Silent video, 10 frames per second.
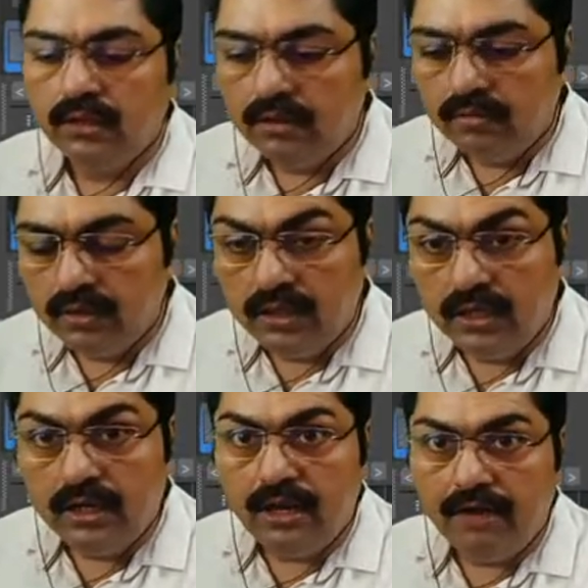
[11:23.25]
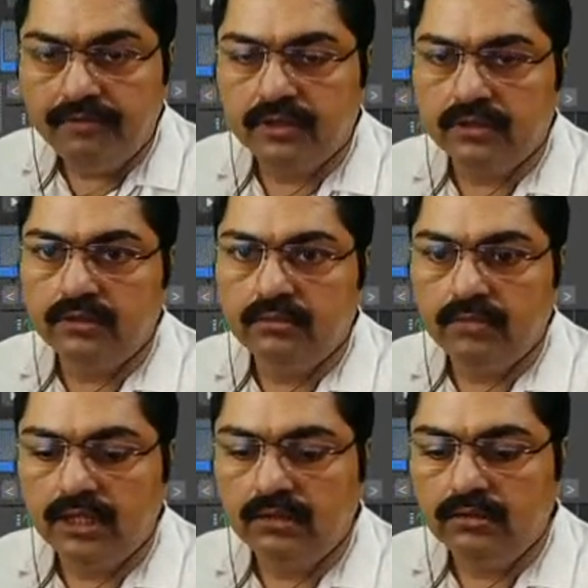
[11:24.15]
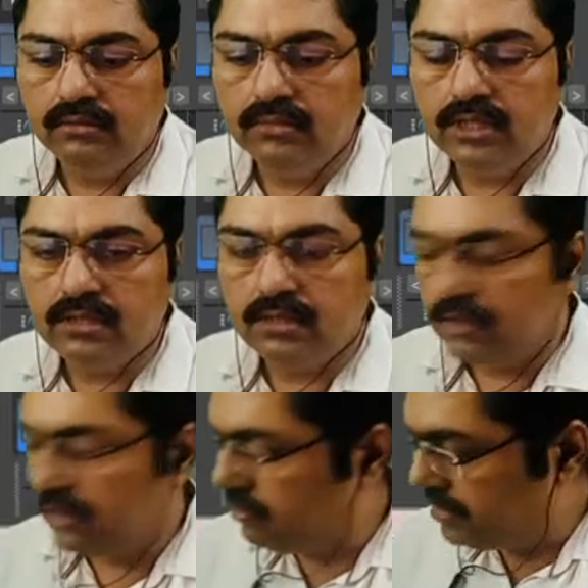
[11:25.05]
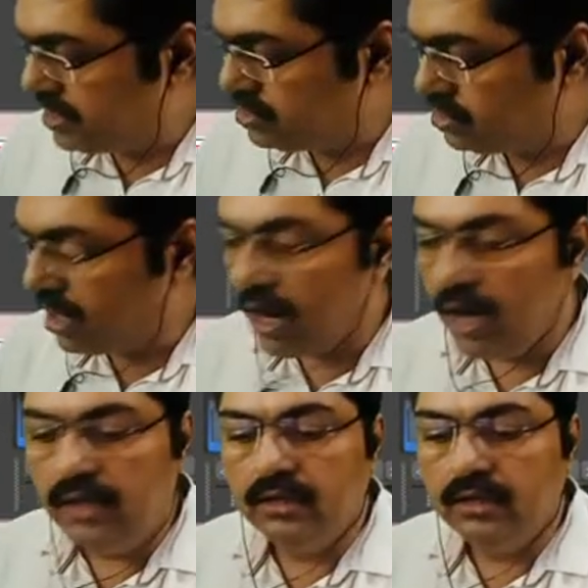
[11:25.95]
with the left button. Is press on Alt,